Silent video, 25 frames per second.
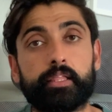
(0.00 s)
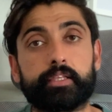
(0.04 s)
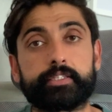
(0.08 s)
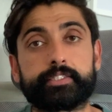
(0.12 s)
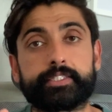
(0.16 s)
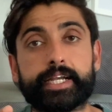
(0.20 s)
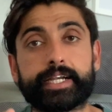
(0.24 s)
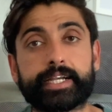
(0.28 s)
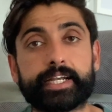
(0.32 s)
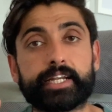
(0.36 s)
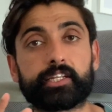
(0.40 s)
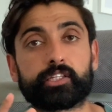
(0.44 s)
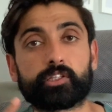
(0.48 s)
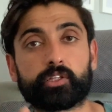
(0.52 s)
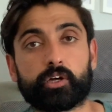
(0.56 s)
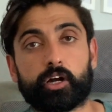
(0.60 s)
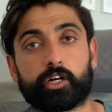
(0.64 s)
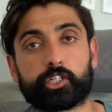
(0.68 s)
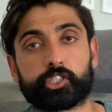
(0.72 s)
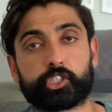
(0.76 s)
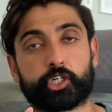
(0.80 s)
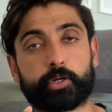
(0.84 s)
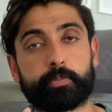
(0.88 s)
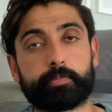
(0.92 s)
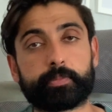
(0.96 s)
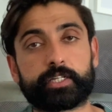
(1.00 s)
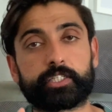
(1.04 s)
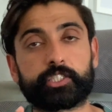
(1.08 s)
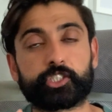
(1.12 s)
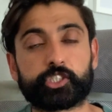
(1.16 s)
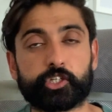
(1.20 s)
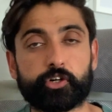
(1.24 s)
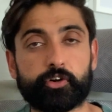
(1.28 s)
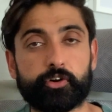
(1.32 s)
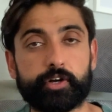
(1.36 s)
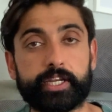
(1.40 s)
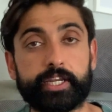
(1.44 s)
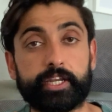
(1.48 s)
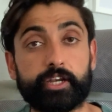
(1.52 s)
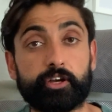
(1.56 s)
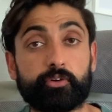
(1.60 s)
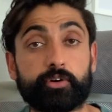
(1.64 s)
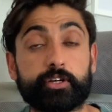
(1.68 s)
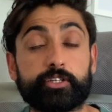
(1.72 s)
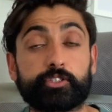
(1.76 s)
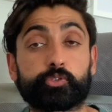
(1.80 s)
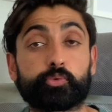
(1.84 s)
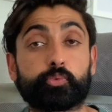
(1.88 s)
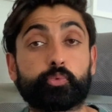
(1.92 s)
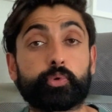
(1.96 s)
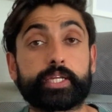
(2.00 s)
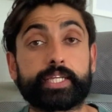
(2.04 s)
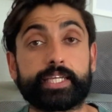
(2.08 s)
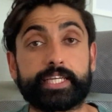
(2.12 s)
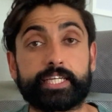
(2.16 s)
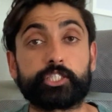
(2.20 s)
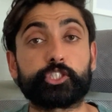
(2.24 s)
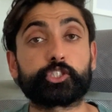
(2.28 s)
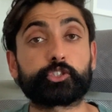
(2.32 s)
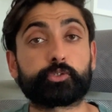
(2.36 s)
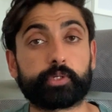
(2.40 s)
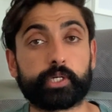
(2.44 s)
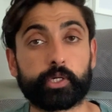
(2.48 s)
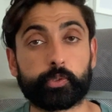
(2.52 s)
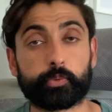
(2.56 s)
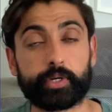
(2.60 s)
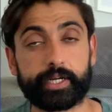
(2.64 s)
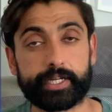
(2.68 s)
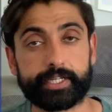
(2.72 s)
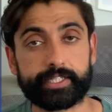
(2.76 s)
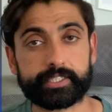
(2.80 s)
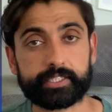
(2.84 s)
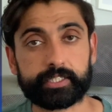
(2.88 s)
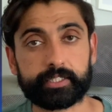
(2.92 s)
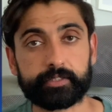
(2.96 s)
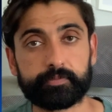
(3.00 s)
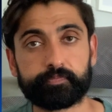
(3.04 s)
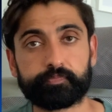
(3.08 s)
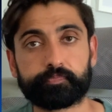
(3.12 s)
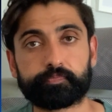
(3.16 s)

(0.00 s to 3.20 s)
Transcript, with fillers: The second long-term concern here is re-injury risk.